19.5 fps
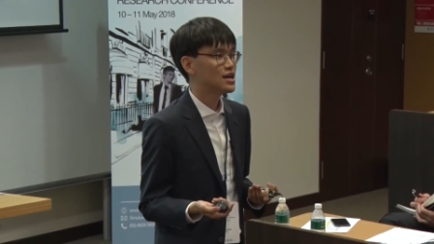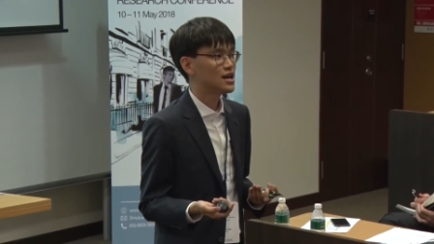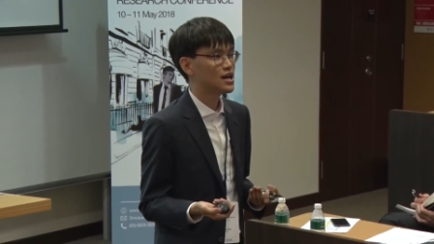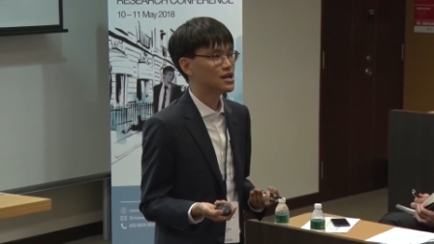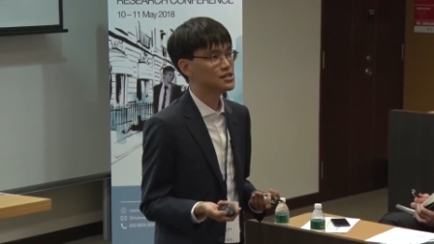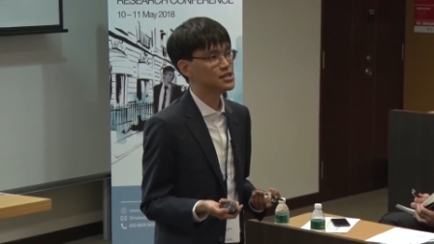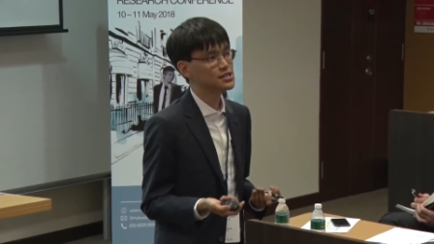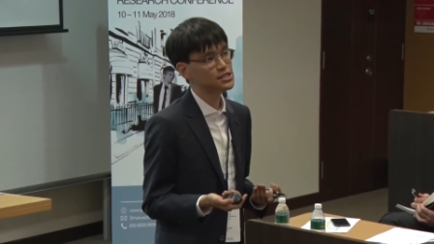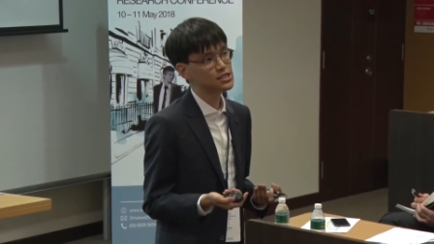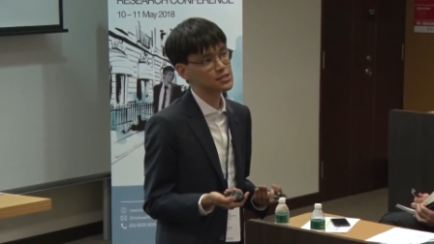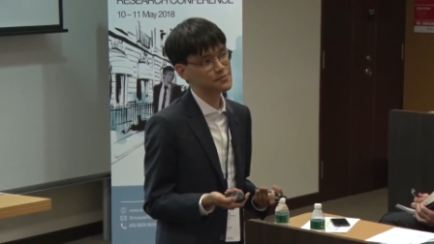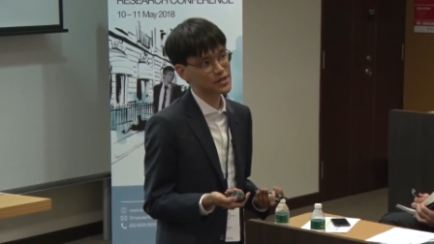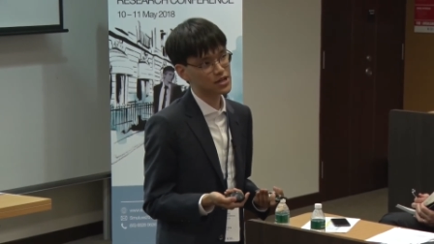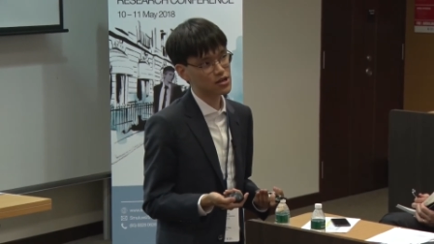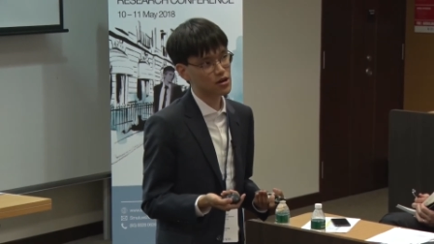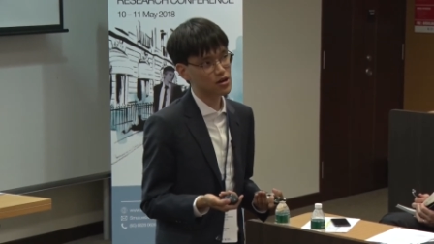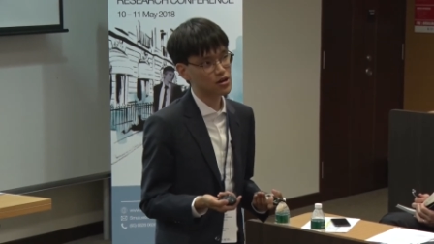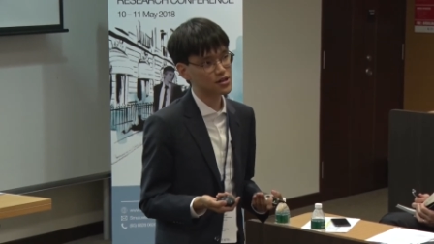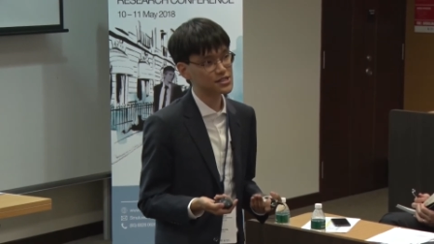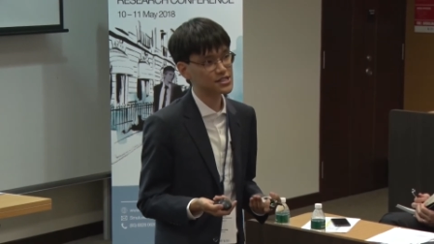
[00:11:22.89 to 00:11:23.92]
And this is
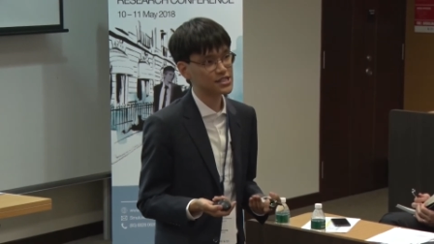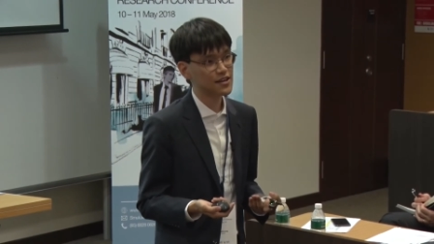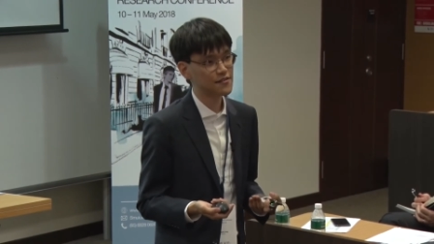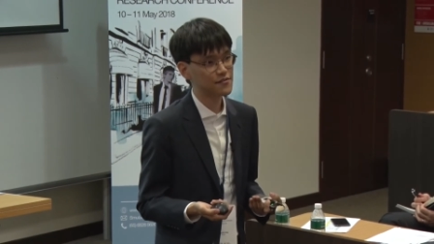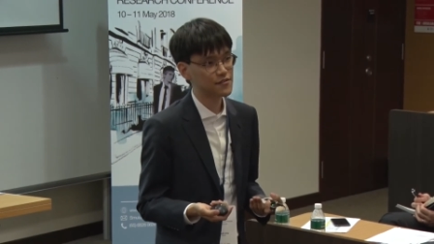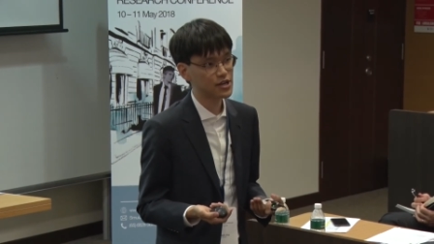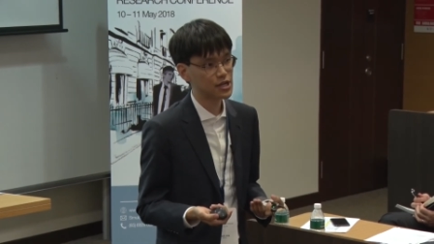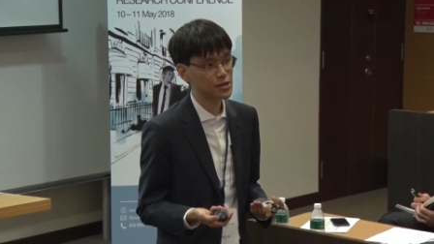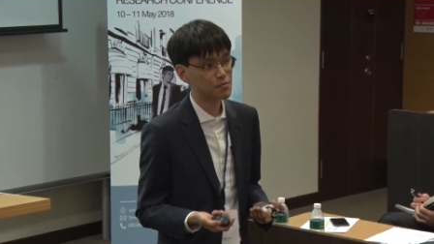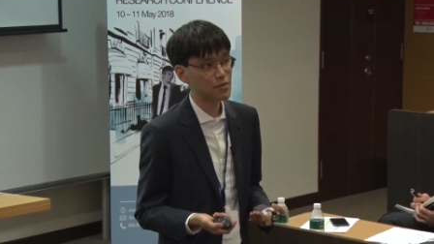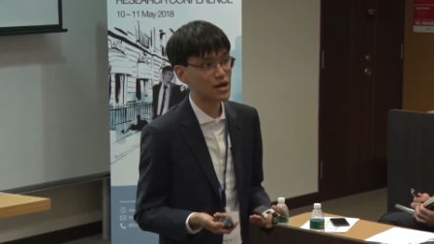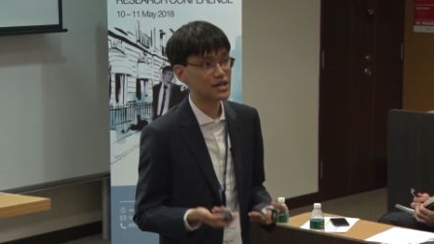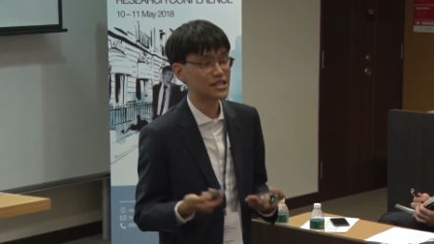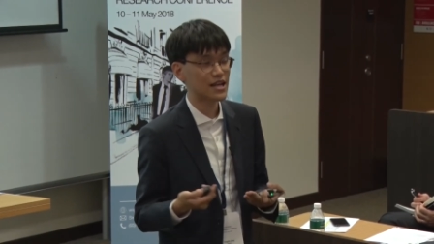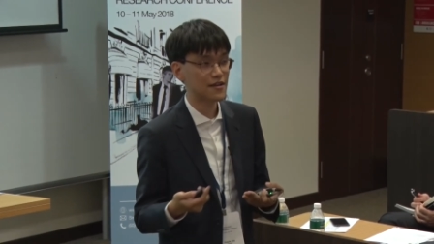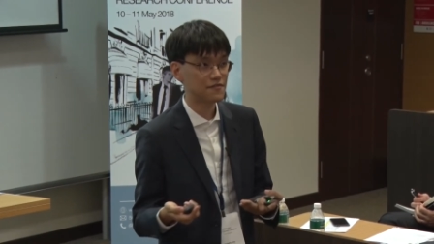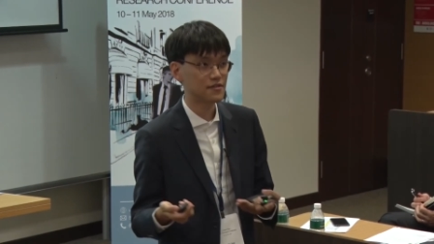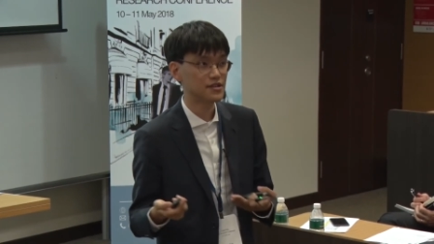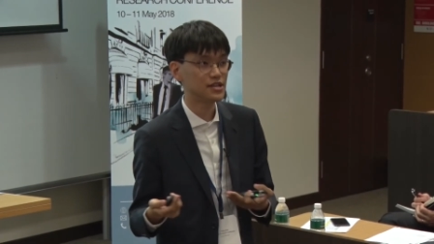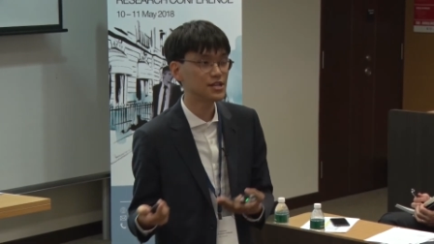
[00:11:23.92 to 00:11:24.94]
because savoring, by
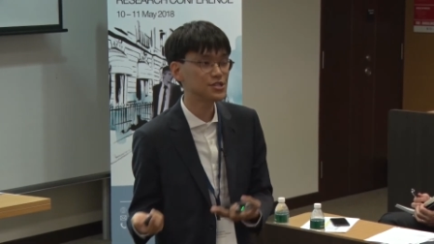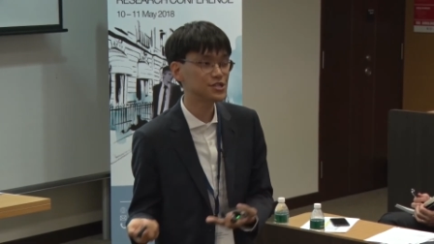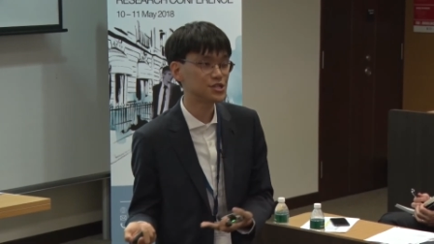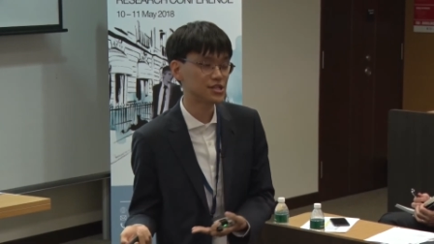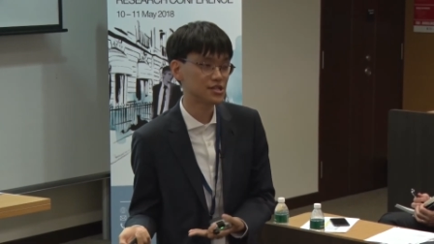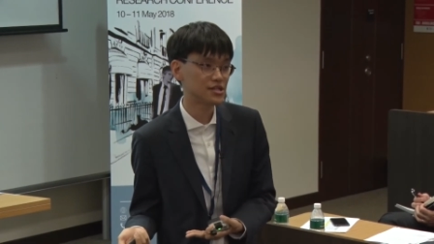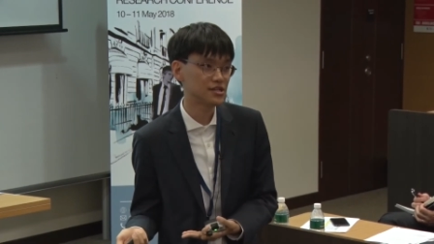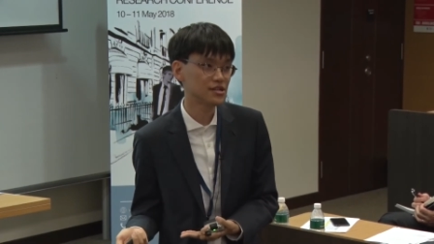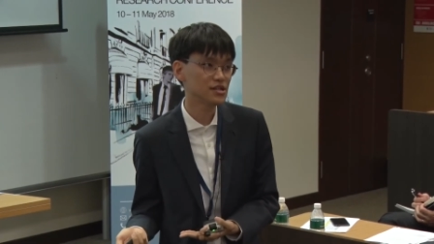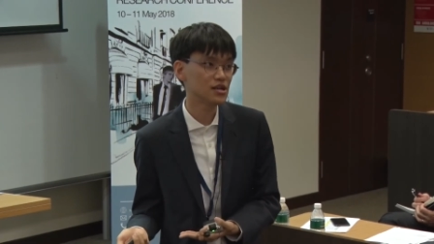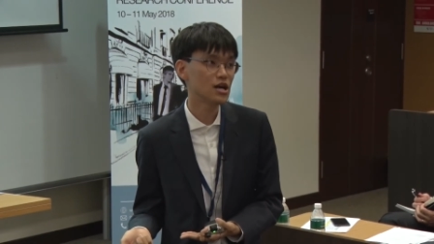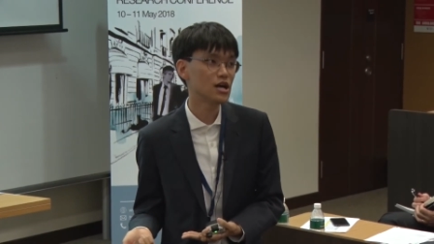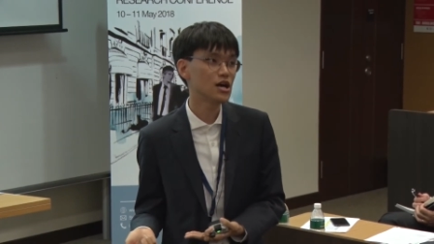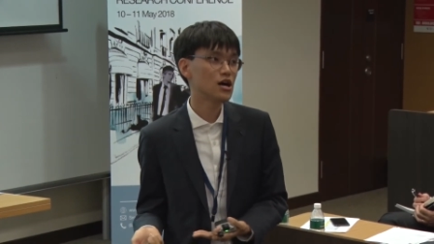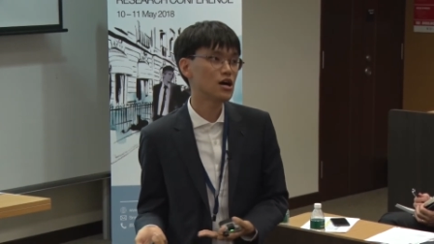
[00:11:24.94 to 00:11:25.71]
definition,